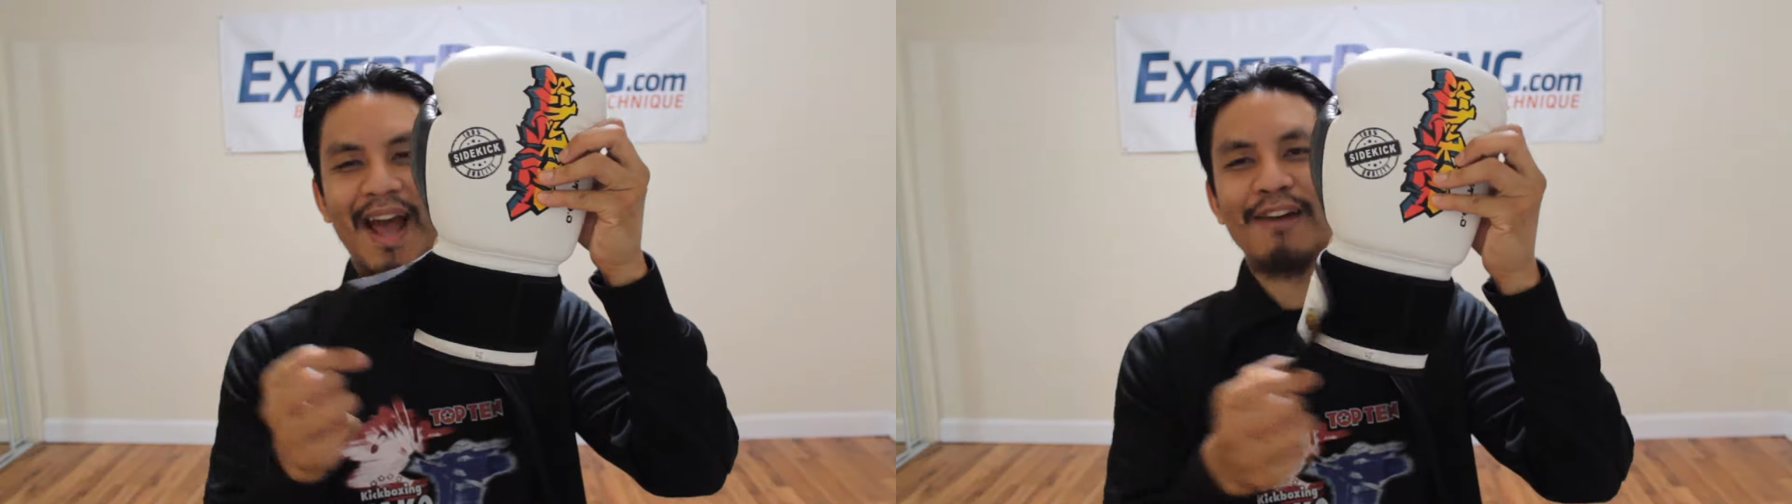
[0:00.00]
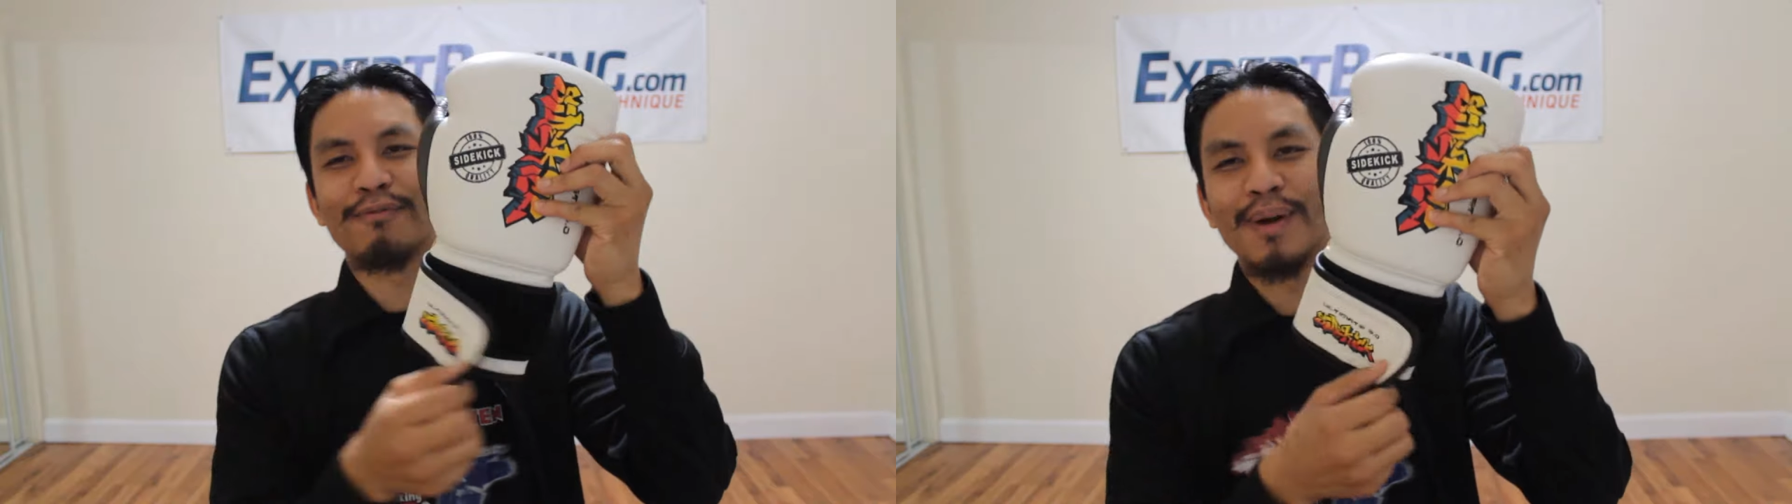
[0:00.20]

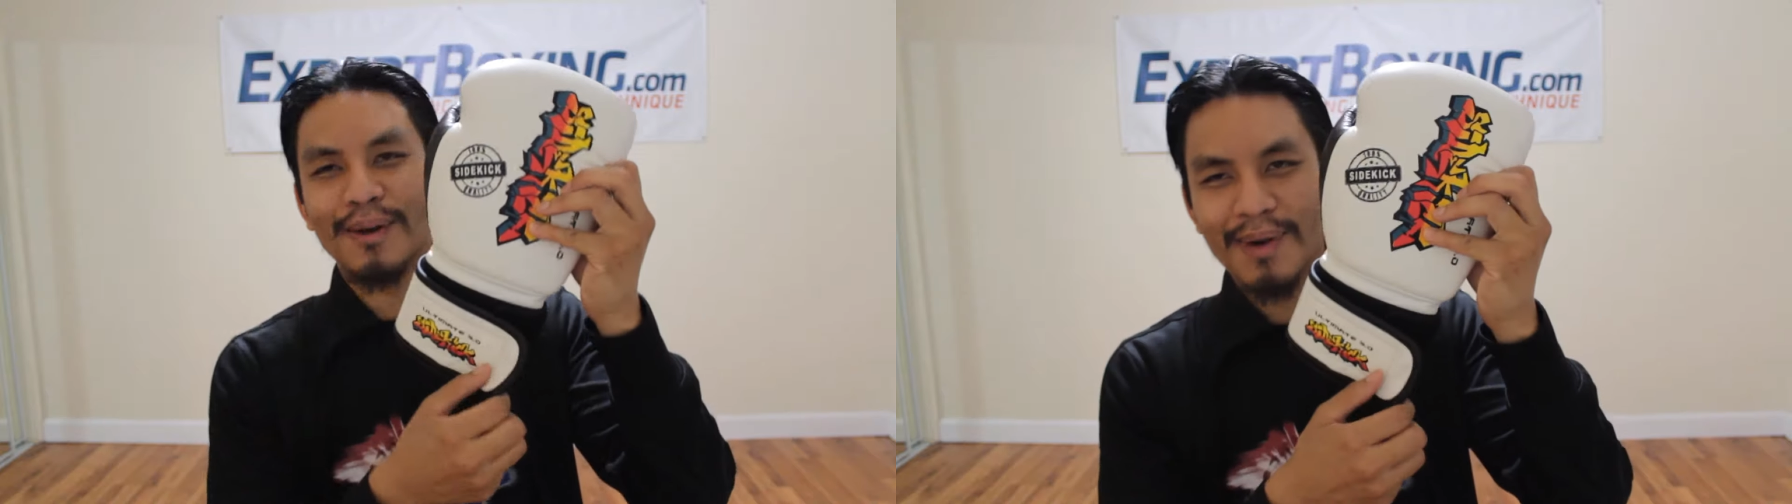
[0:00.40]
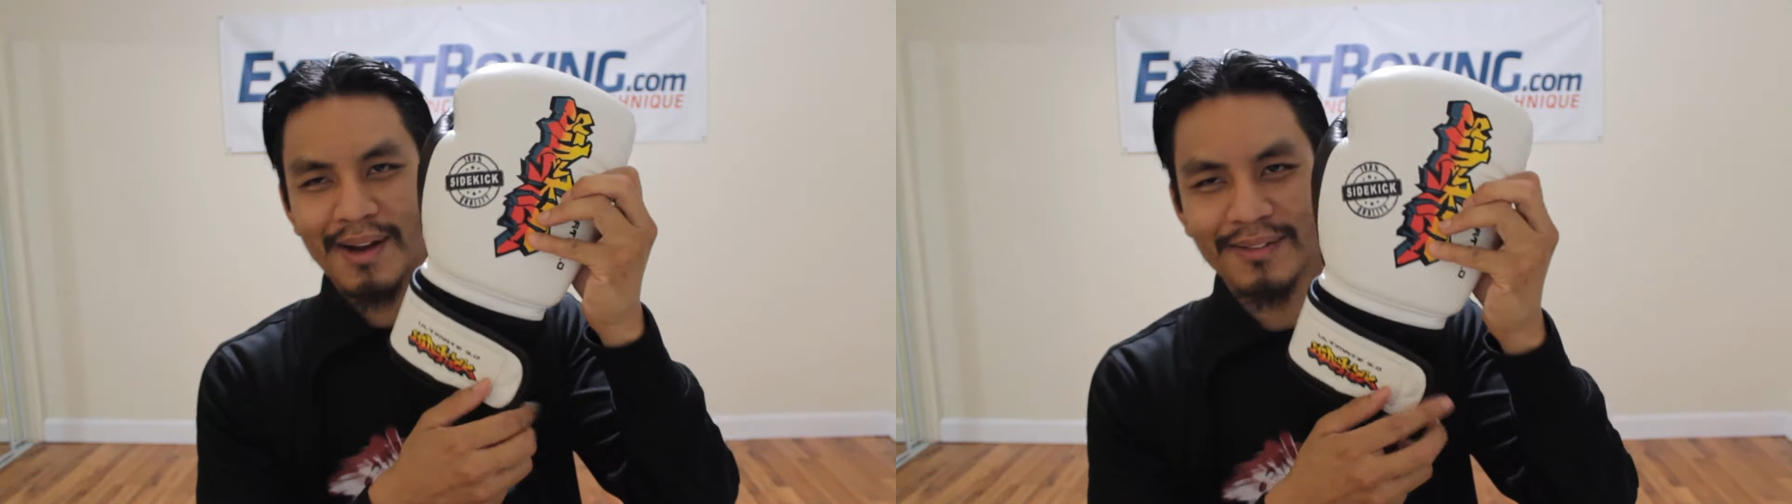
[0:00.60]
halfway
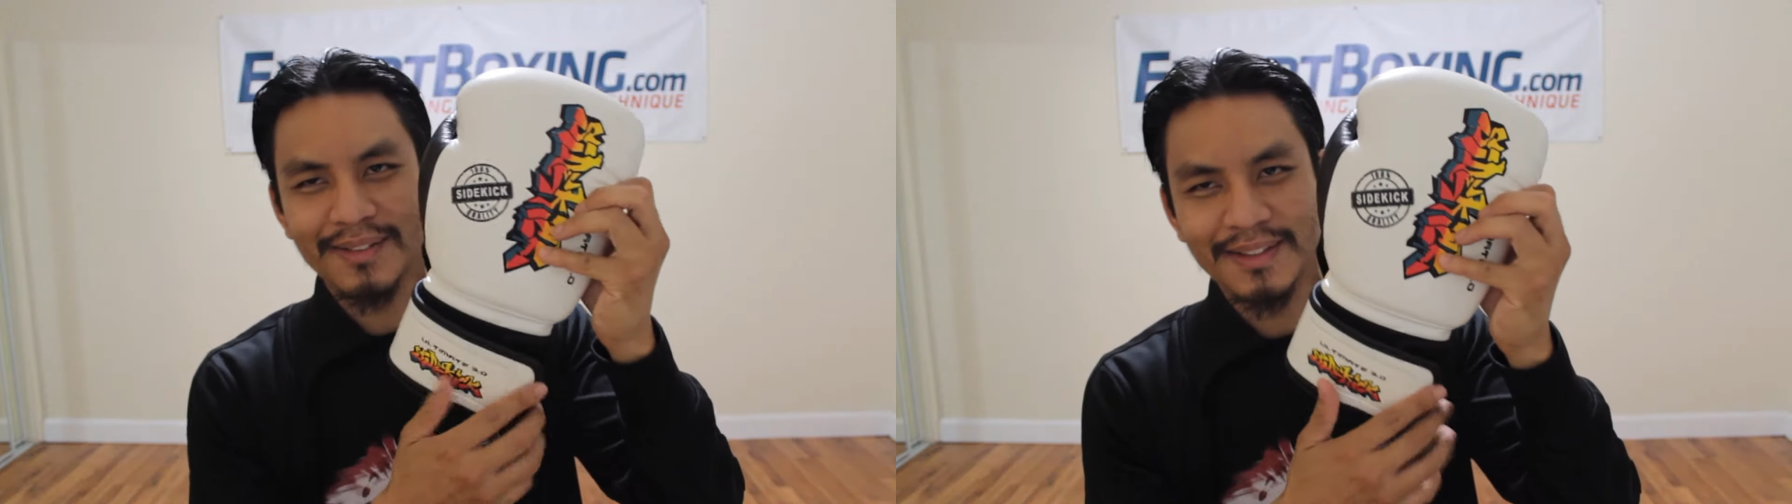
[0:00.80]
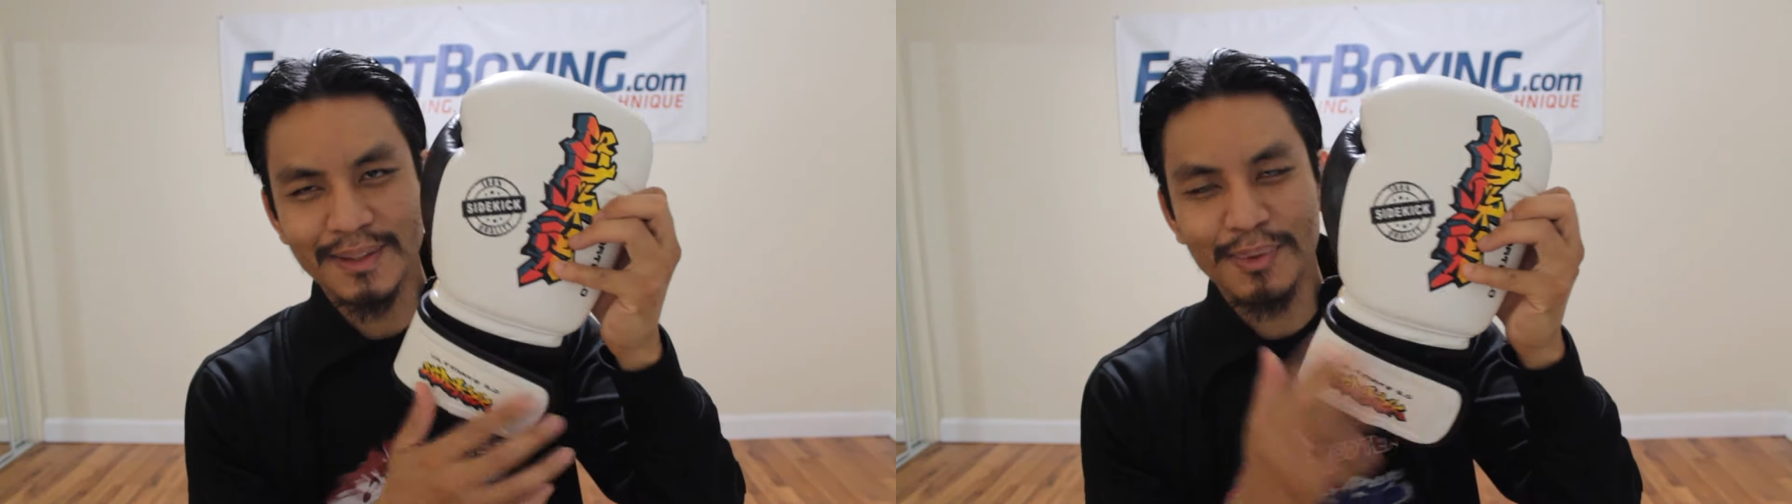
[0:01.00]
around
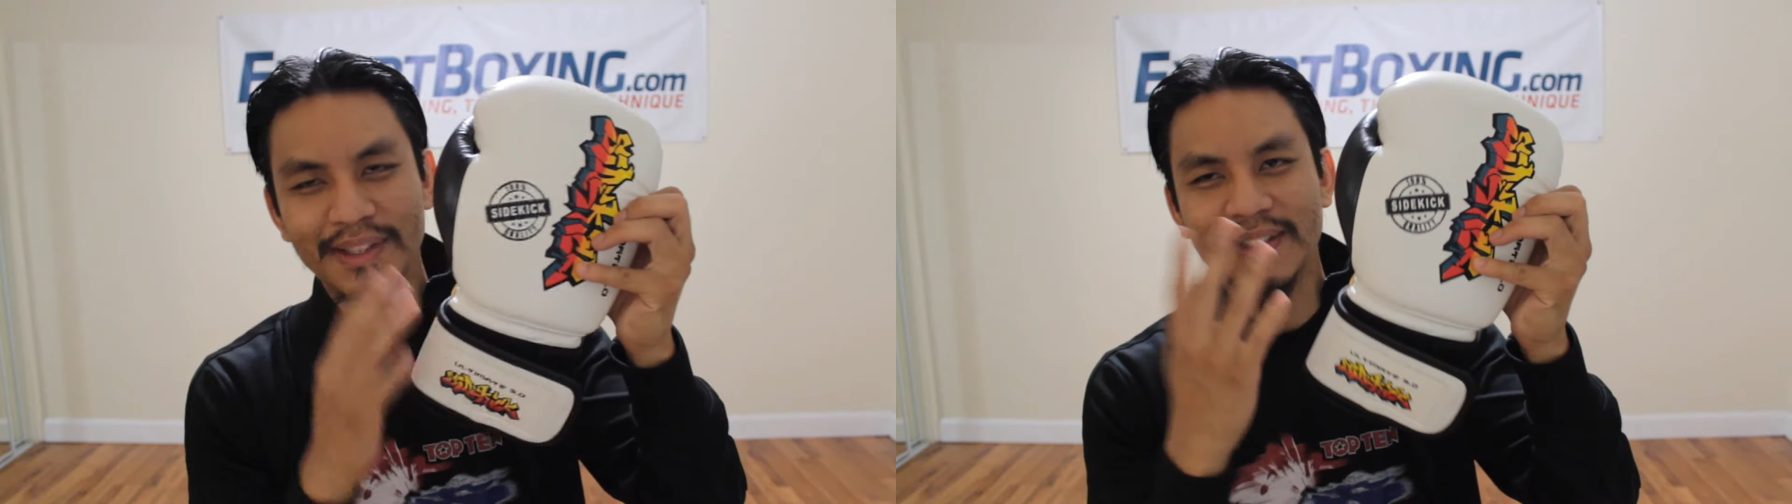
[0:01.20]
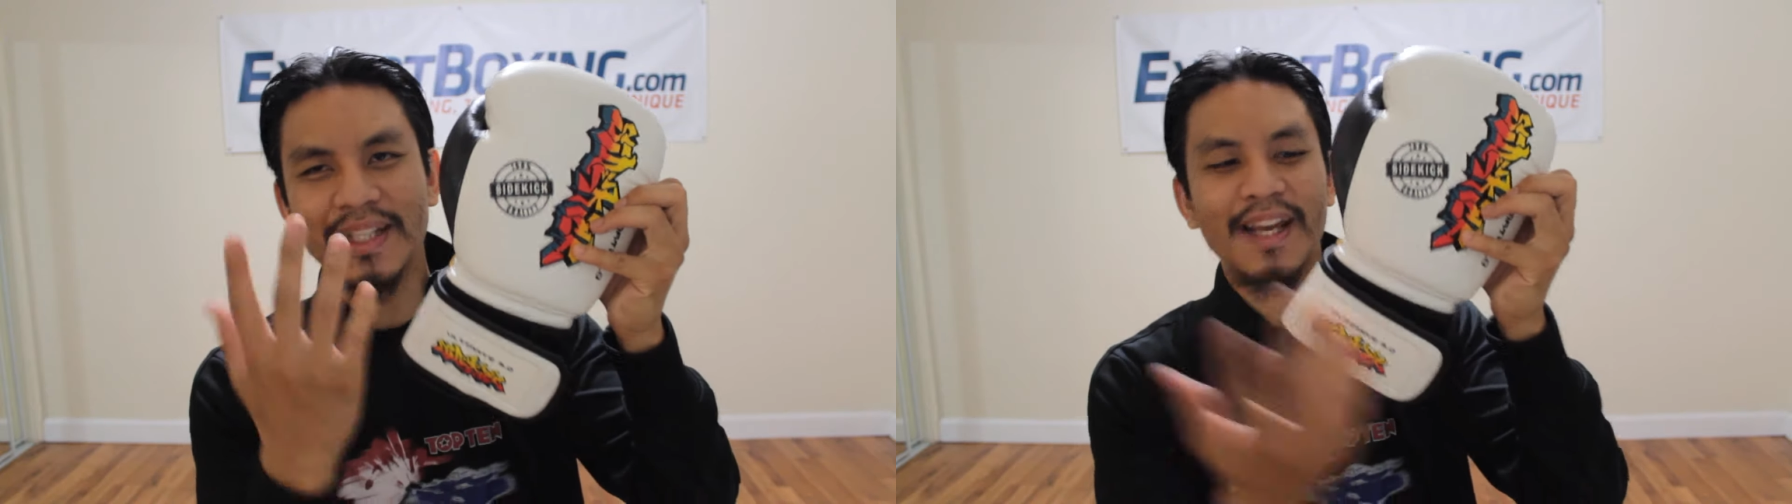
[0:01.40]
because they
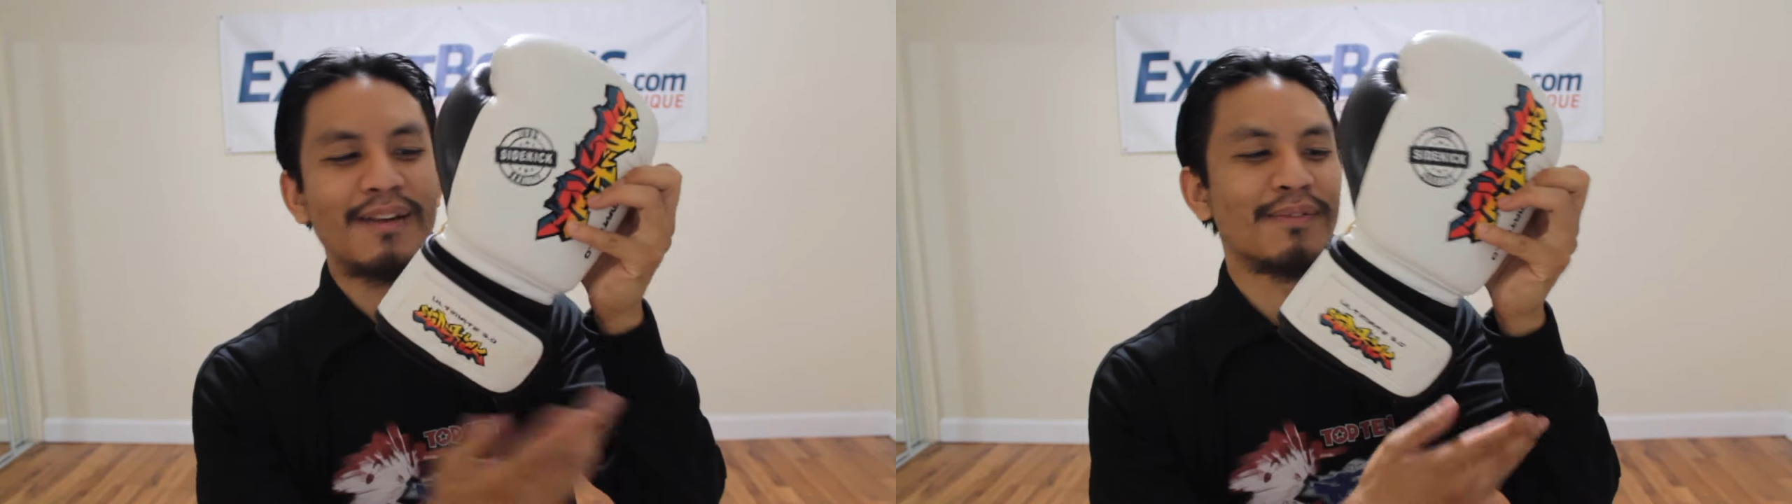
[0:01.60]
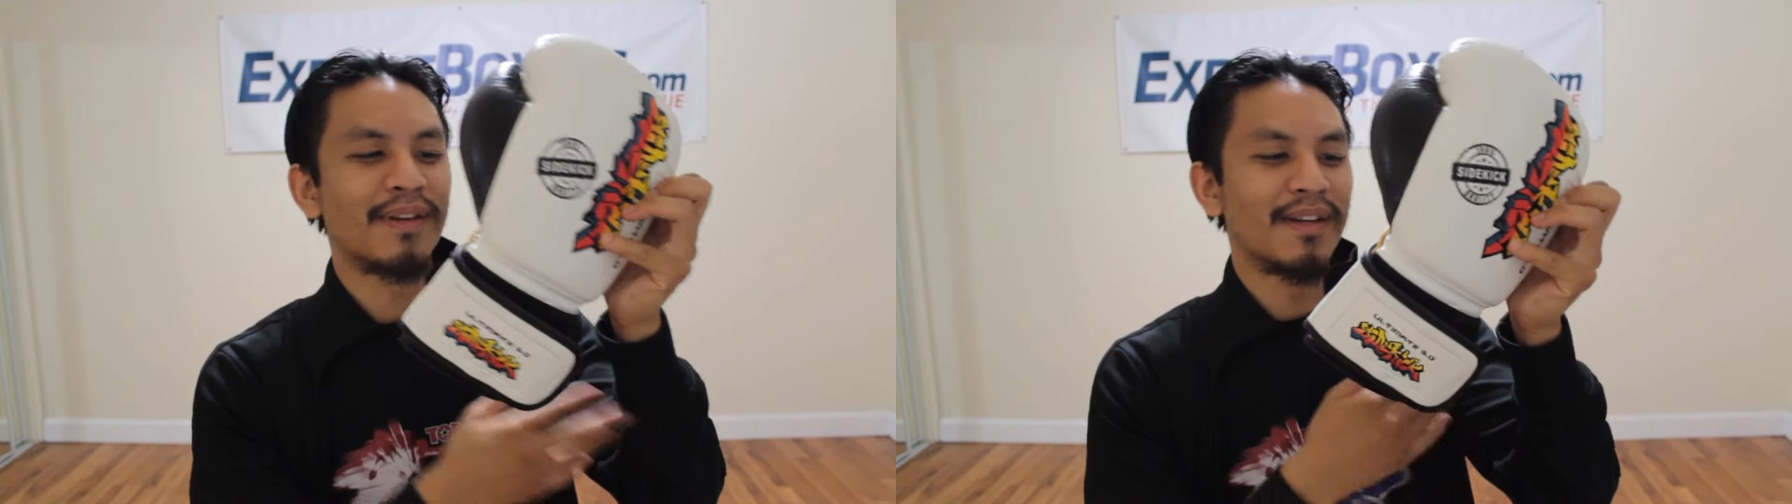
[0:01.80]
want to
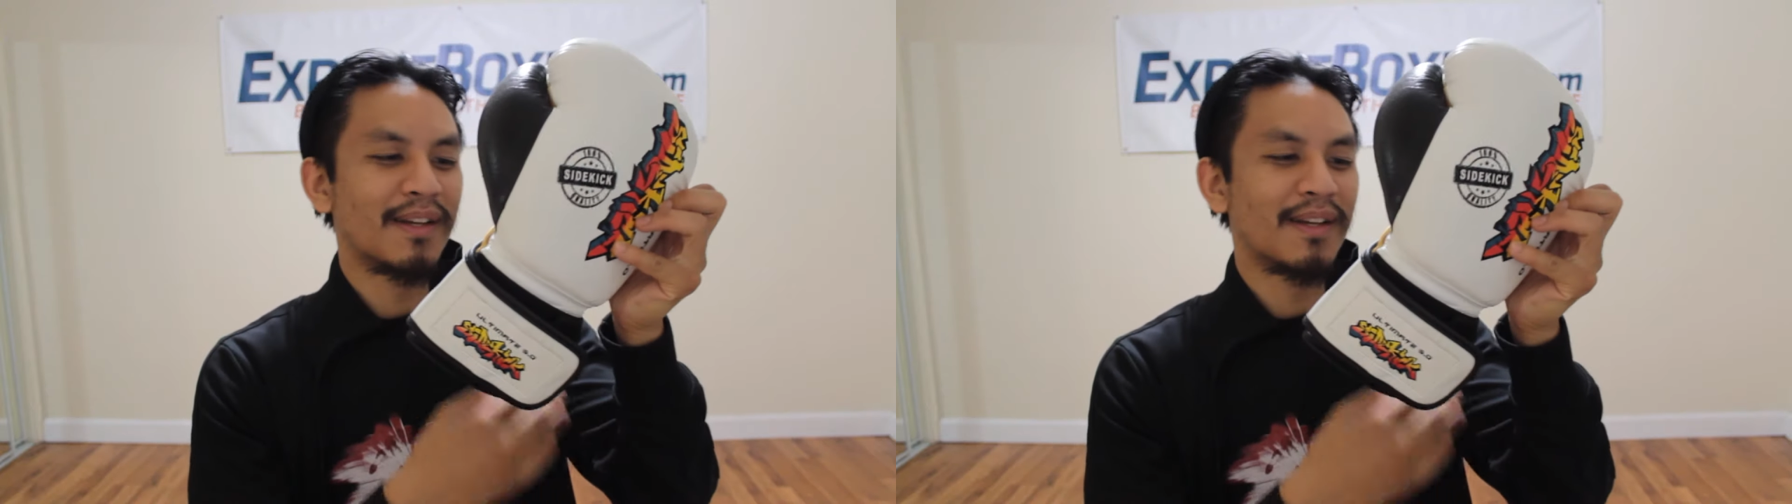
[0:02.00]
save